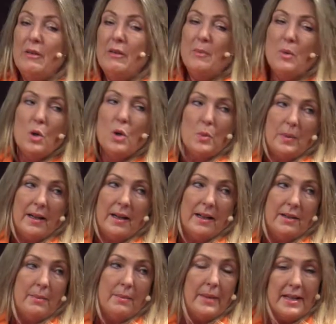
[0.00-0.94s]
bought by
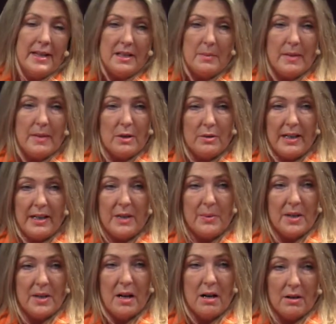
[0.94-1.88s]
an amazing man called
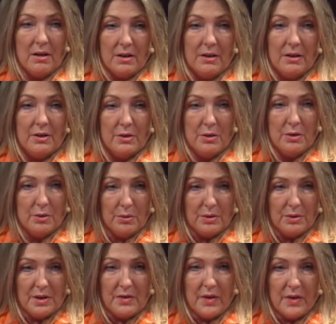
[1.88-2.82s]
Edward Harkness, who's
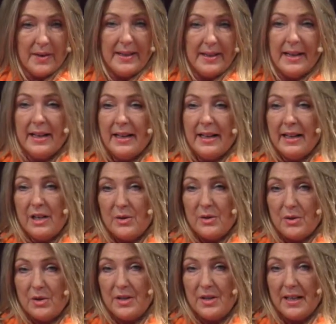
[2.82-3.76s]
also very
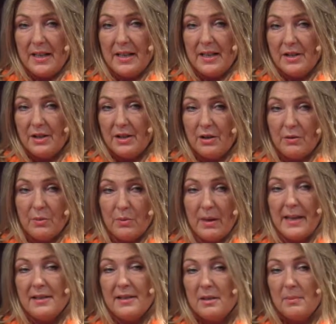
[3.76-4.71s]
interesting in his own
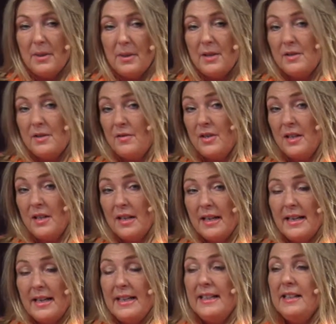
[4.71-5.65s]
right and part of the
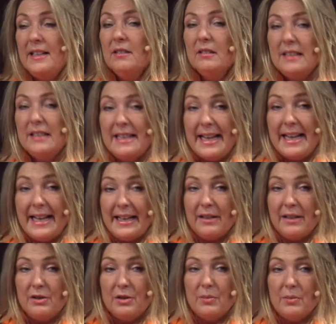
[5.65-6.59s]
Gilded
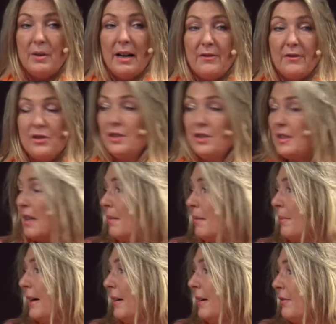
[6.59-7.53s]
Age. I've just
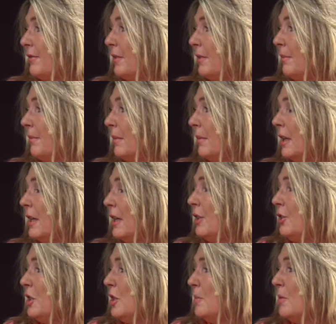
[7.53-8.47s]
come back from
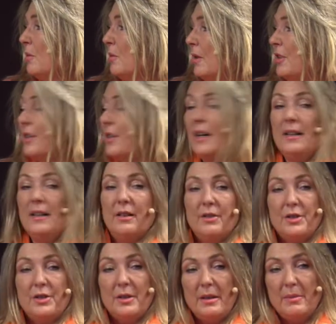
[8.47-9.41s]
Newport, Rhode
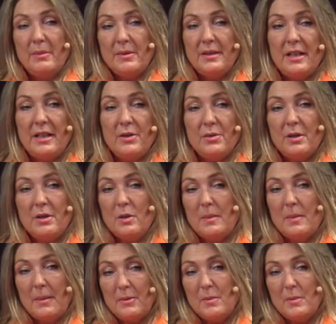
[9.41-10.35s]
Island, so it was interesting to
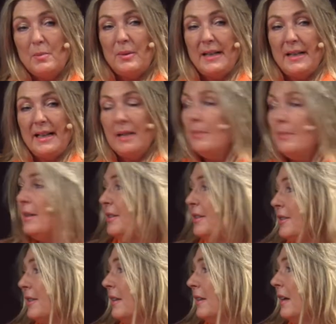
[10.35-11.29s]
be able to bring him into